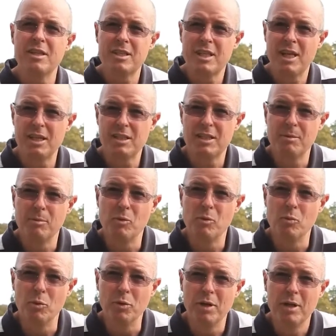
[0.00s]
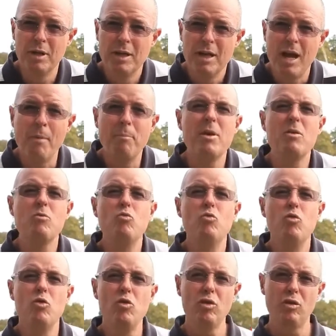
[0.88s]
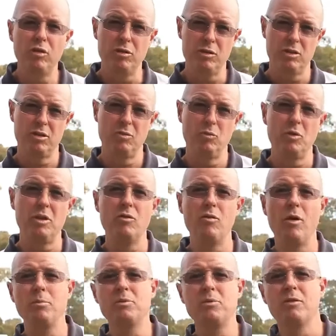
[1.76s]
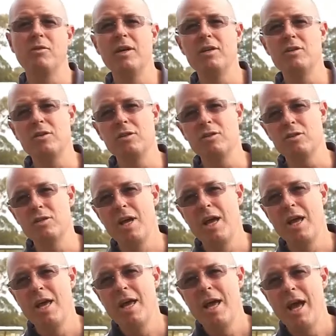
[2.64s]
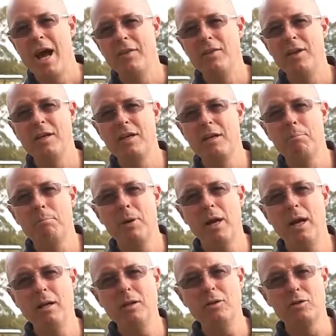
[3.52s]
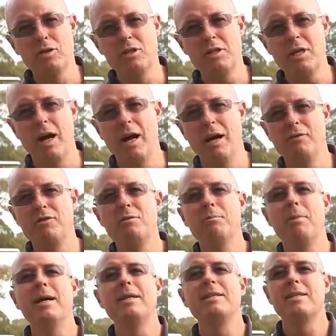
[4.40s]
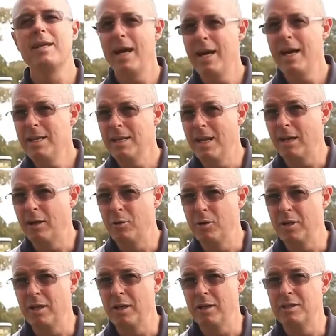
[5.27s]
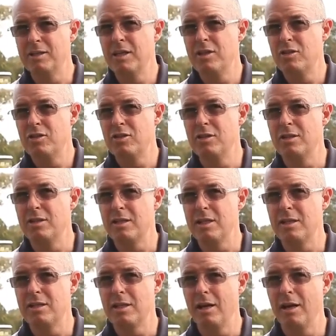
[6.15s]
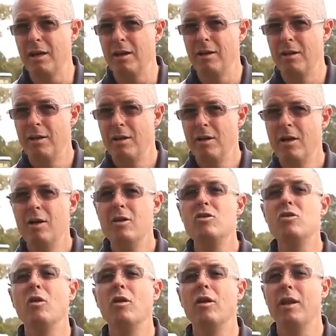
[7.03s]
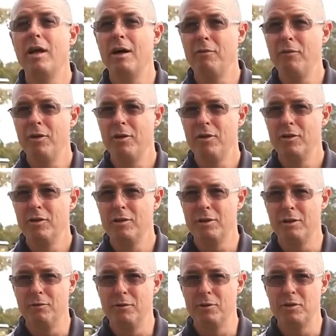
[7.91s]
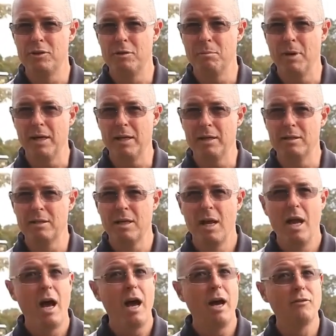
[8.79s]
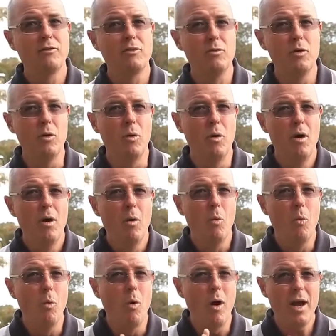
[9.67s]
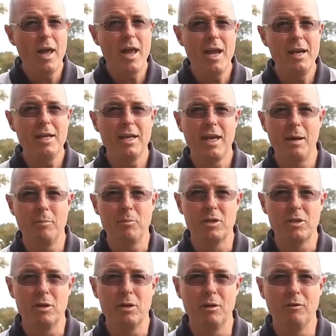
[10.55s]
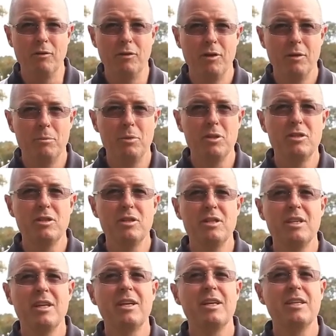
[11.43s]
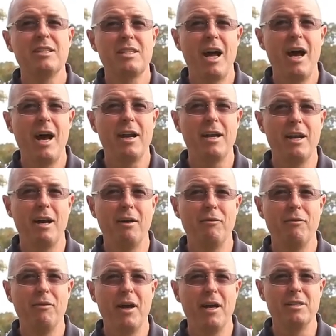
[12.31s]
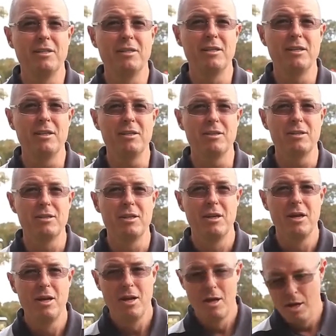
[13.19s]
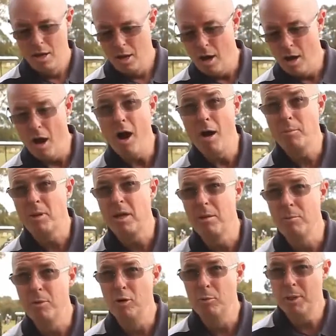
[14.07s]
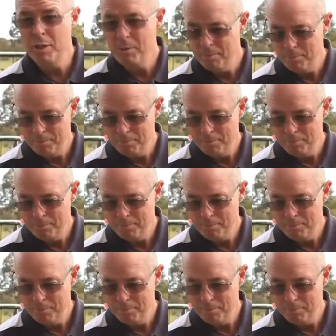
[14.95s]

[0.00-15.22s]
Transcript: customer would, and be ruthless with your observations. And then compel your staff to maintain that critical attention to detail. You'll love the difference it makes. After all, why handicap yourself? Business is hard enough as it is. I'm Illman,